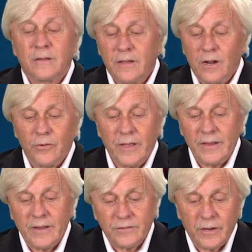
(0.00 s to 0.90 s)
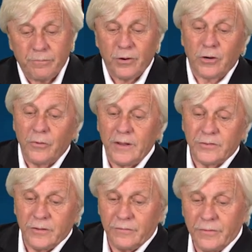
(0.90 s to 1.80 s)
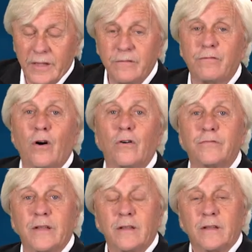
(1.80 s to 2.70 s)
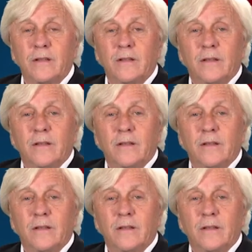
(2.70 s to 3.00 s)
You know, it is a progressive evolving.